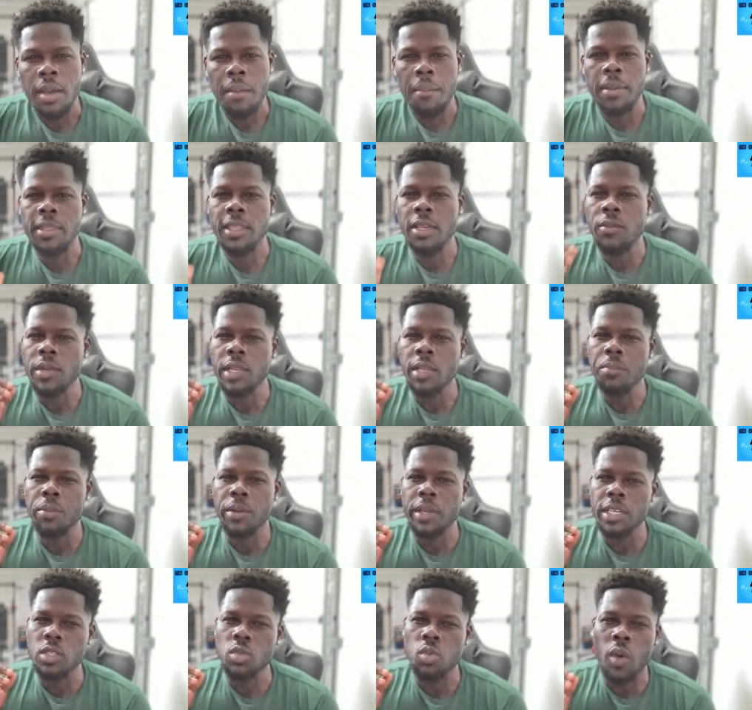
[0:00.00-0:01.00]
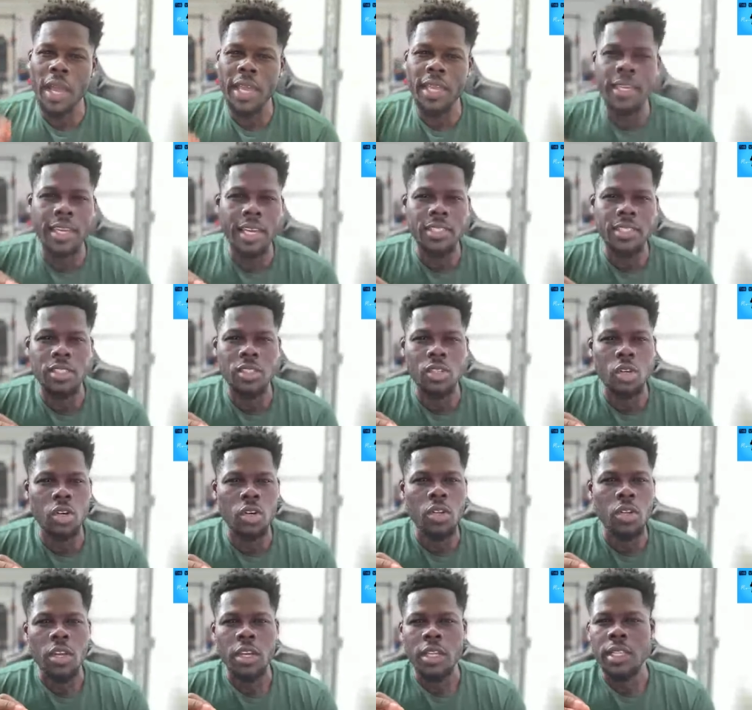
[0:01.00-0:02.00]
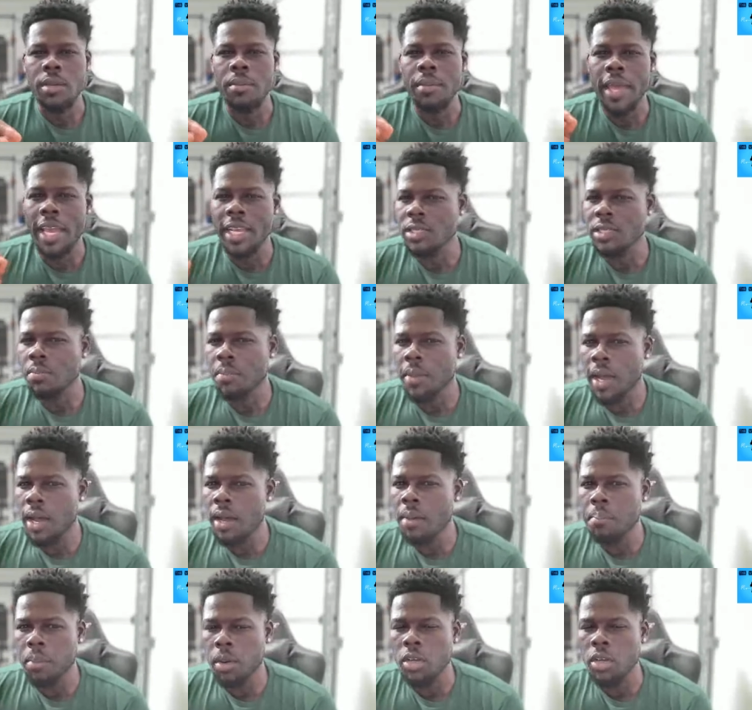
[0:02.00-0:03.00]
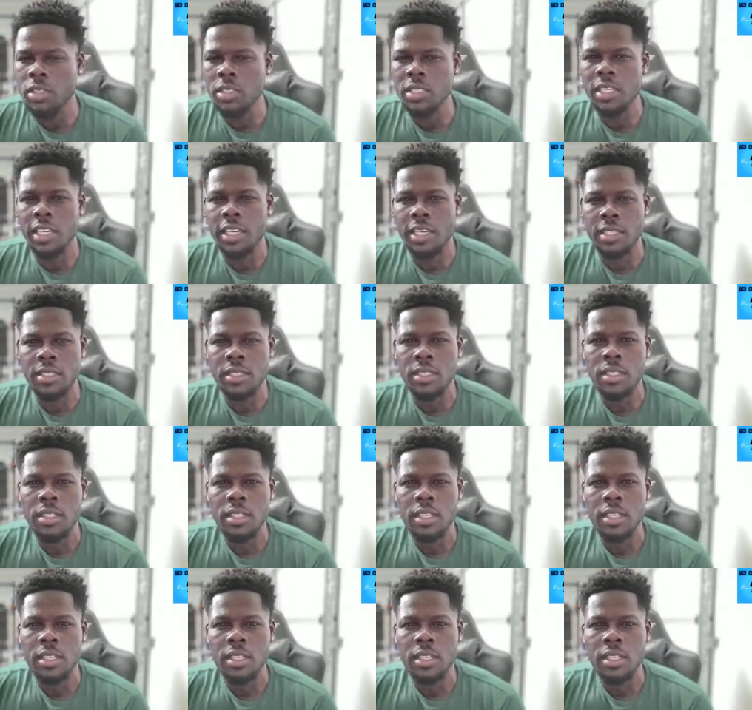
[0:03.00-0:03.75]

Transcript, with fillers: But then when he bring his white guests on, them ex-mob boss niggas,